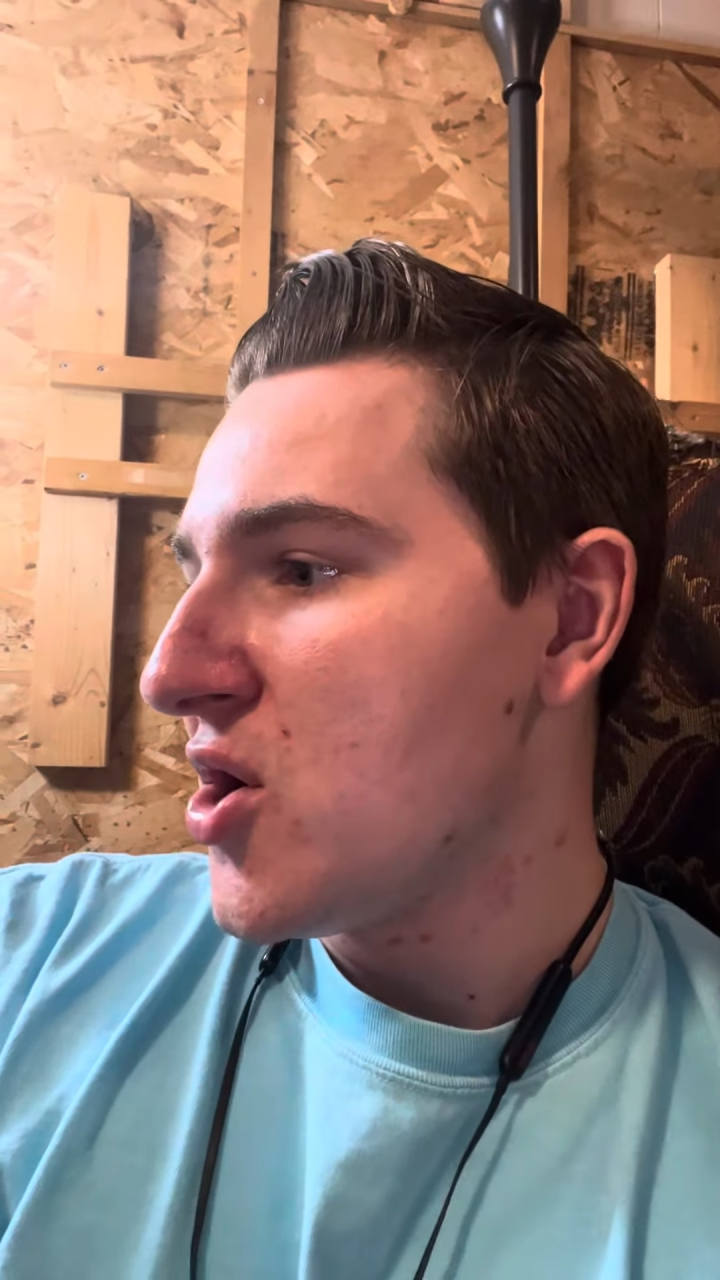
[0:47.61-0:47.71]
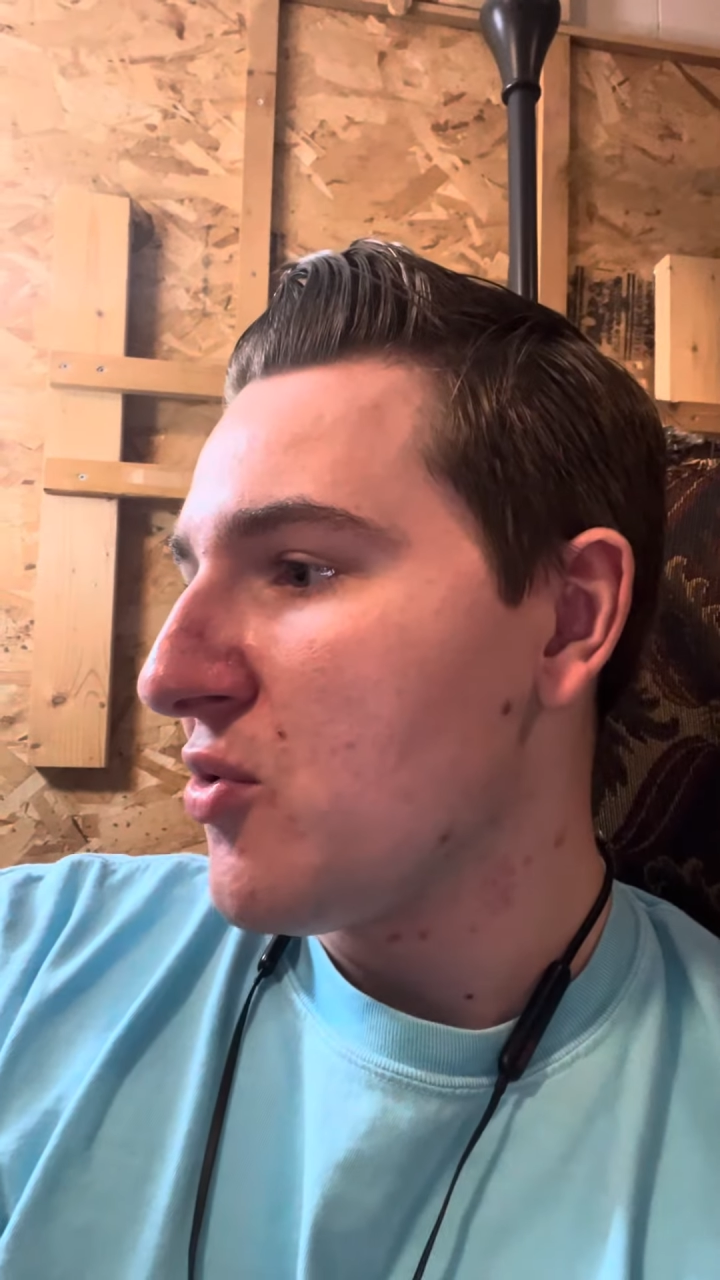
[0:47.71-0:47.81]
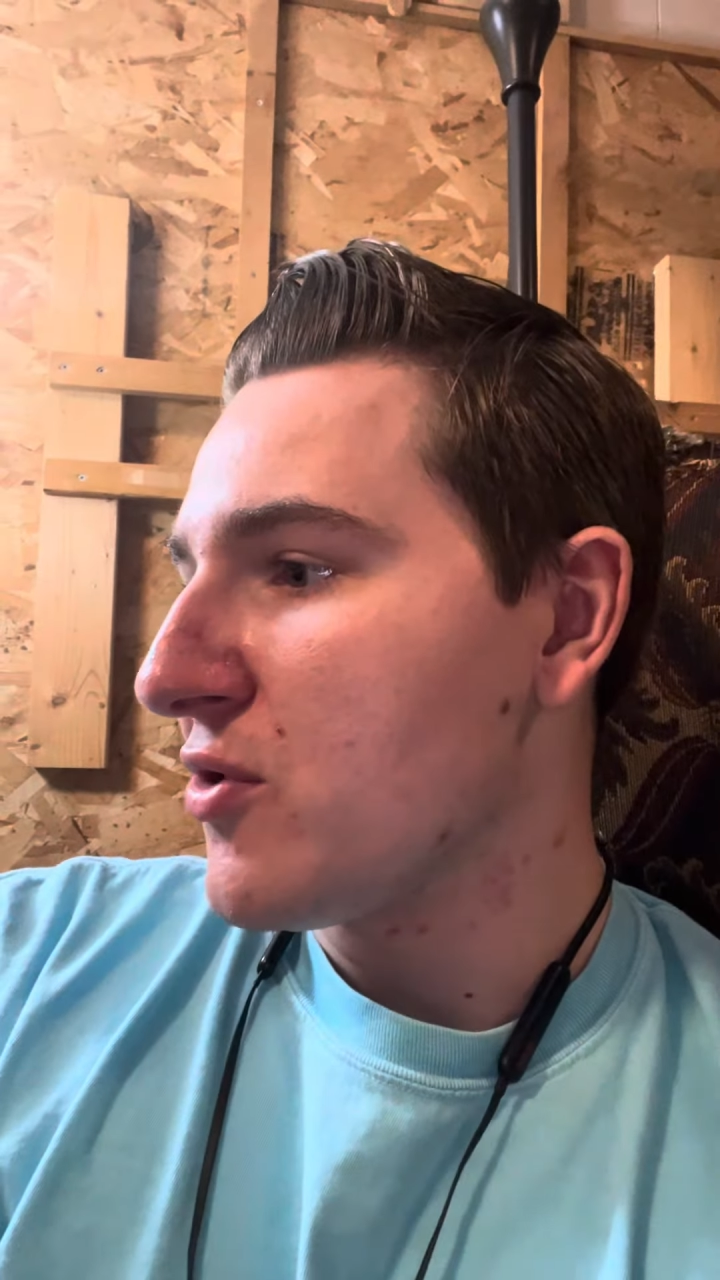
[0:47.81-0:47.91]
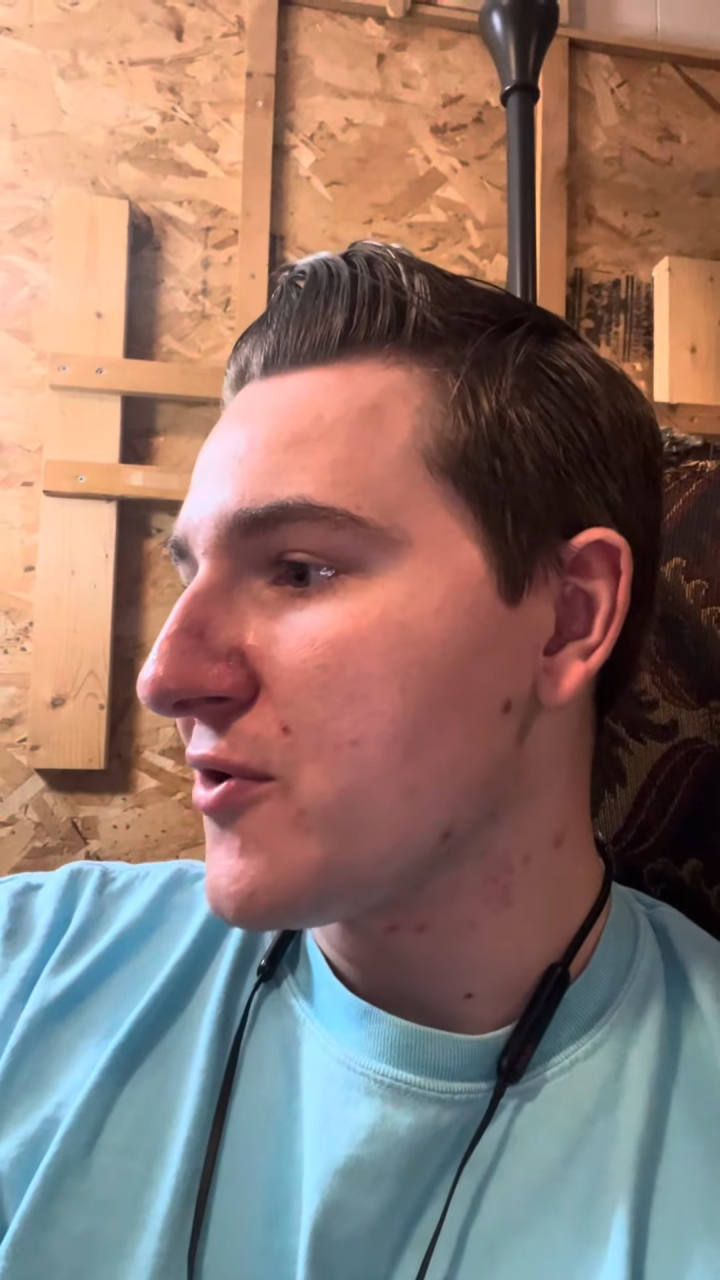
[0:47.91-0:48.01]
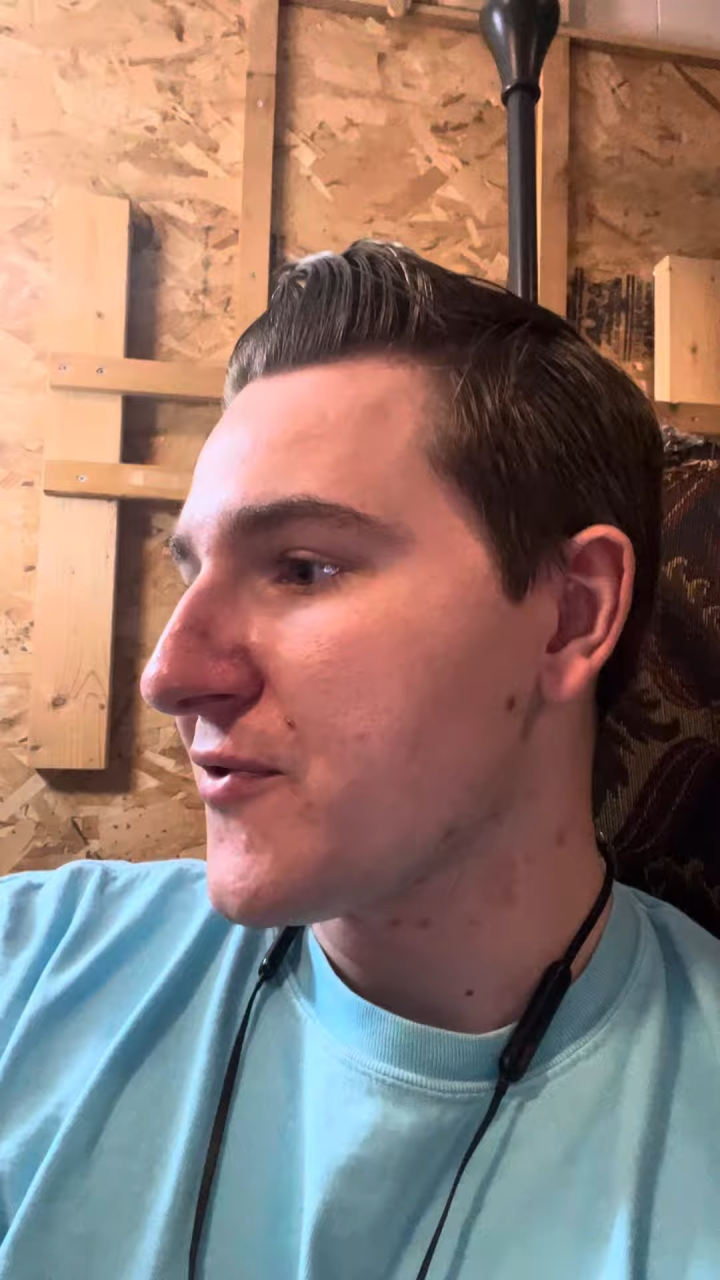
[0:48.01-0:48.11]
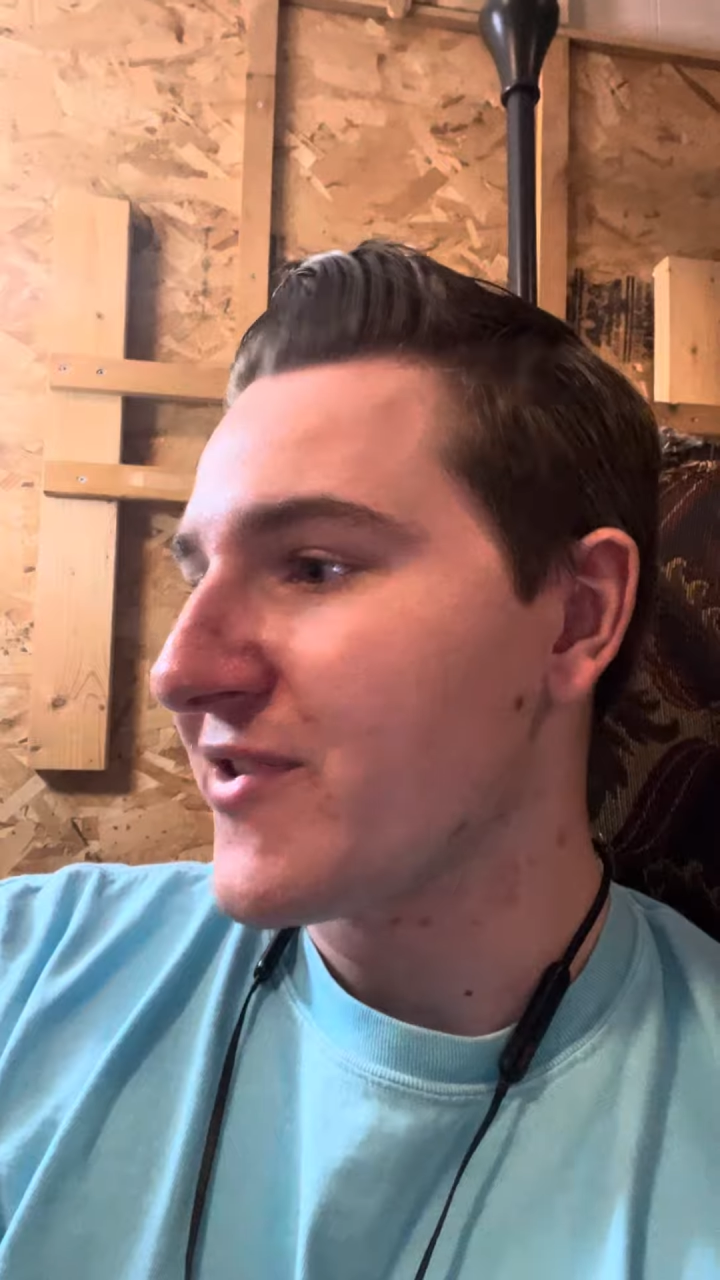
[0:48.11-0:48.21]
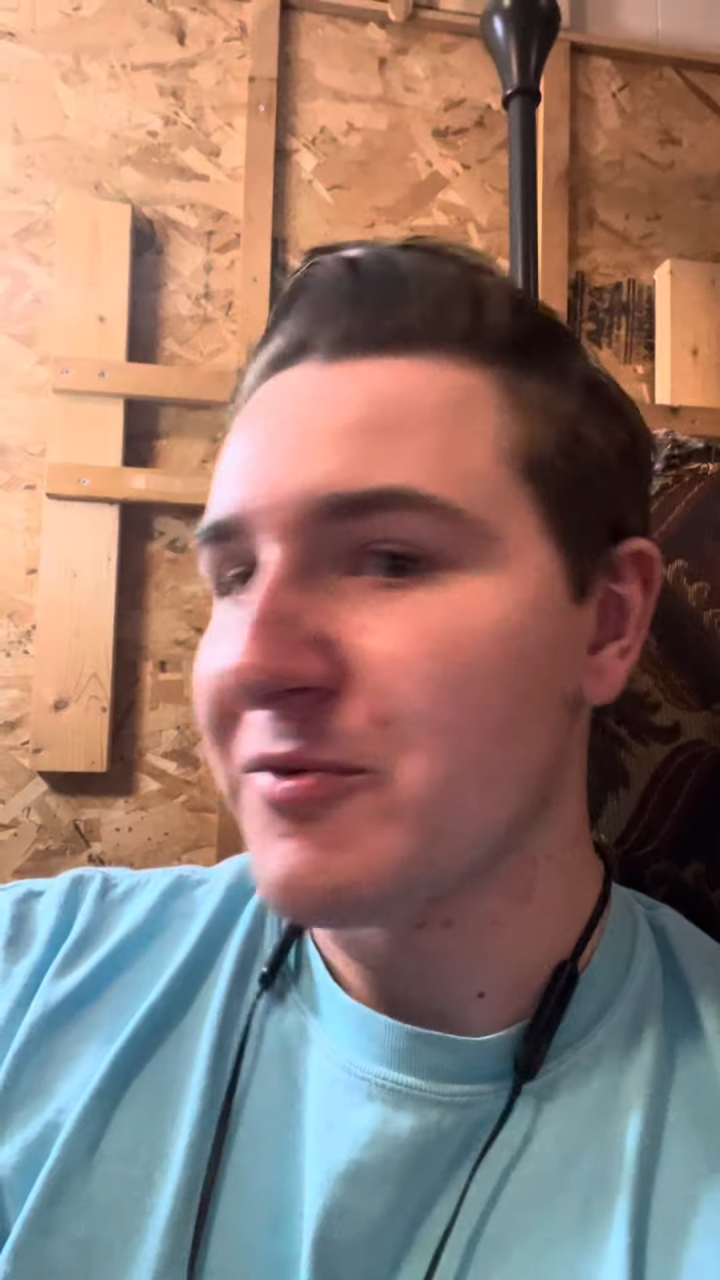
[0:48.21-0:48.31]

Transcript: we'll see